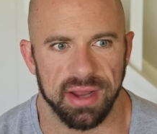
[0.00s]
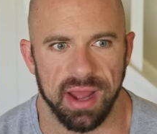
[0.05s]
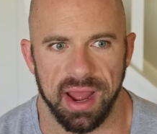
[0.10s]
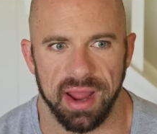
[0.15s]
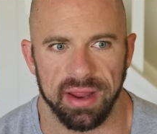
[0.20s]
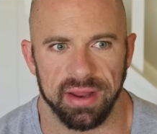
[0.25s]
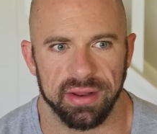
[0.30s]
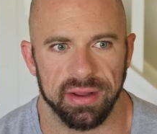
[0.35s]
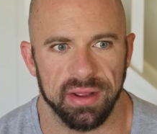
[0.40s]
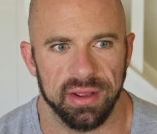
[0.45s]

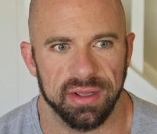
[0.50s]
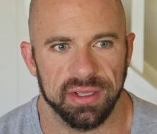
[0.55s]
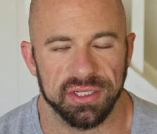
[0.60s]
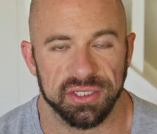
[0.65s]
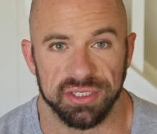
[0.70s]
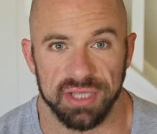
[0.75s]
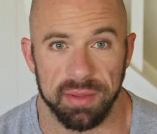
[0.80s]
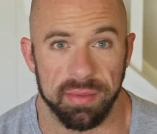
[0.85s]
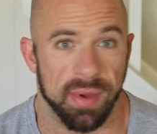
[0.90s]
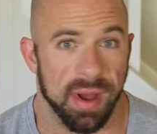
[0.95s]
I
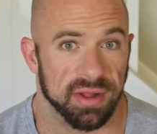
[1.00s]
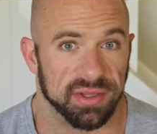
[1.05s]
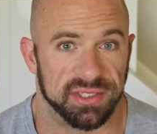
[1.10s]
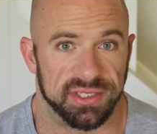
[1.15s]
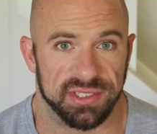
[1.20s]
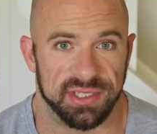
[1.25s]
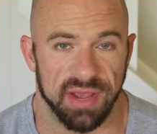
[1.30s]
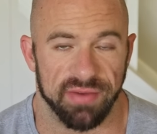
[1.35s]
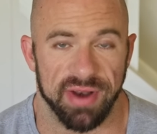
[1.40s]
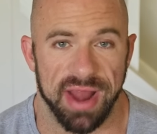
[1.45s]
sleep about
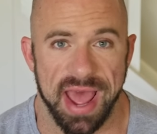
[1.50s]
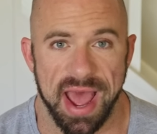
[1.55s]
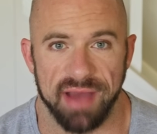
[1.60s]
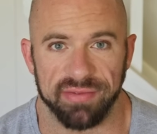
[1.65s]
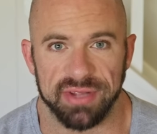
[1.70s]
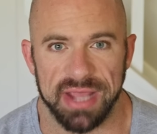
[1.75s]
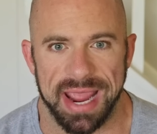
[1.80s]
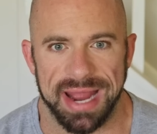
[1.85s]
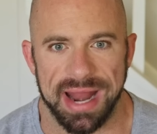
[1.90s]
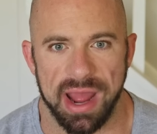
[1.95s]
seven and a
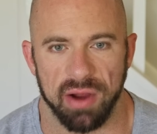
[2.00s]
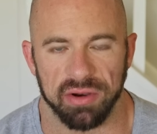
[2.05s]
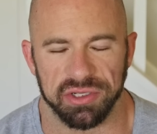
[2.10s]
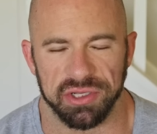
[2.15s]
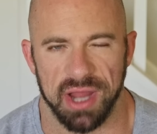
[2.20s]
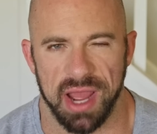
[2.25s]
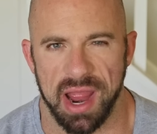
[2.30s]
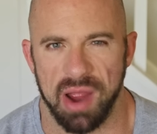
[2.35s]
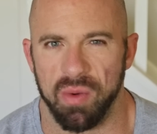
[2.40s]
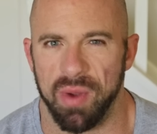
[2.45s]
half to eight hours
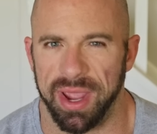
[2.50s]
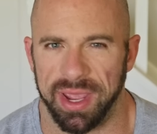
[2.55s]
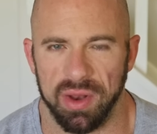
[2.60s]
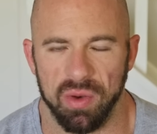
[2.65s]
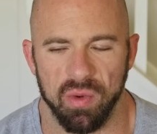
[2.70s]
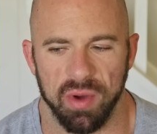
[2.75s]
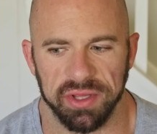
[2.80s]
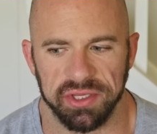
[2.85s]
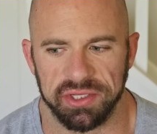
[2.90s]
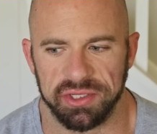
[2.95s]
a night,
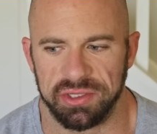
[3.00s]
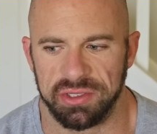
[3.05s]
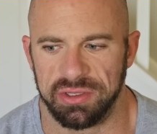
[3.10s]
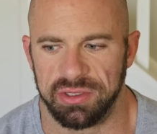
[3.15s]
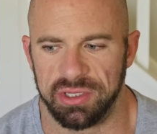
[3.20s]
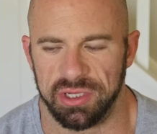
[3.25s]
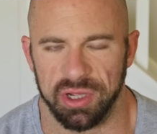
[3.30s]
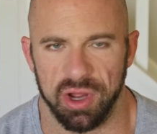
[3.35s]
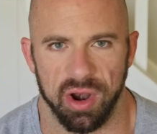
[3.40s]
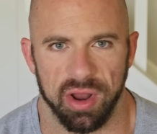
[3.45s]
waking once
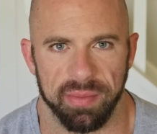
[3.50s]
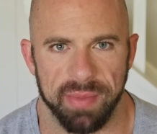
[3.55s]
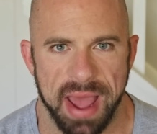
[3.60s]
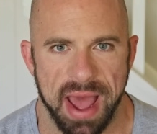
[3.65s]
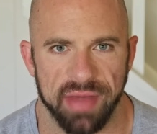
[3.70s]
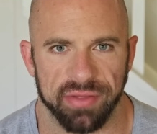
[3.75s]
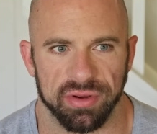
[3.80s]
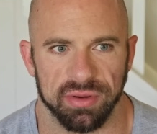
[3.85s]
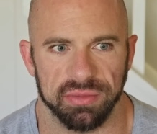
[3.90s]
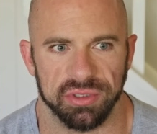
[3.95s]
to go to the
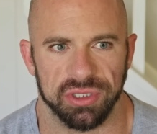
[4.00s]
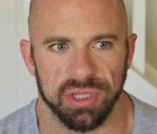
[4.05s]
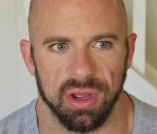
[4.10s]
bathroom.